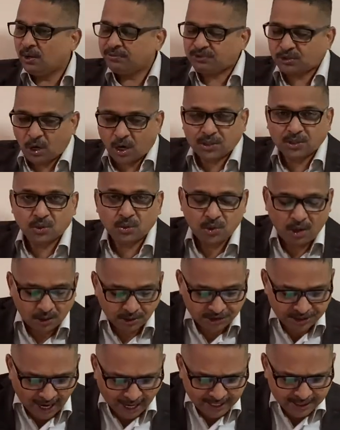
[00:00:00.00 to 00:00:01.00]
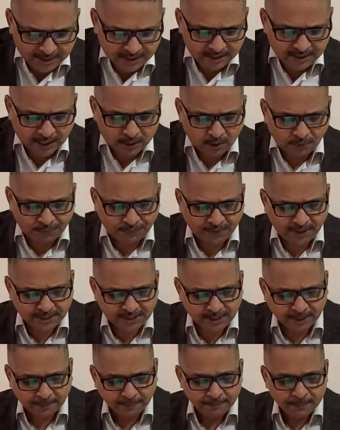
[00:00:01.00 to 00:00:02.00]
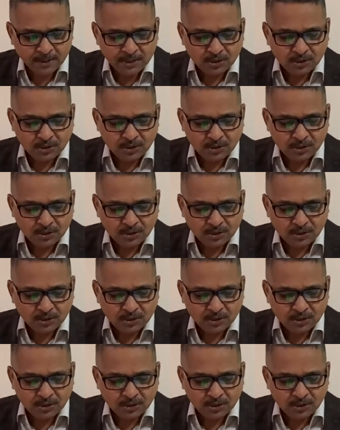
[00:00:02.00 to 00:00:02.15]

have to talk to your challenges that you're facing